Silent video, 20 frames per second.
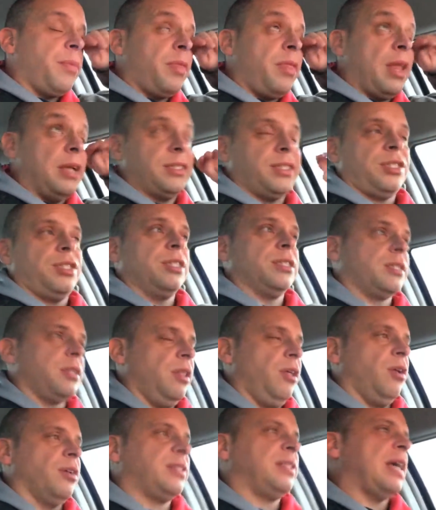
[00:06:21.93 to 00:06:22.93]
that's just a
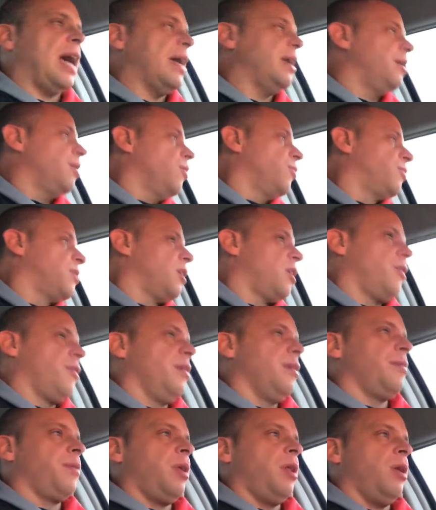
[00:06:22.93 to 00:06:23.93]
little side note there that,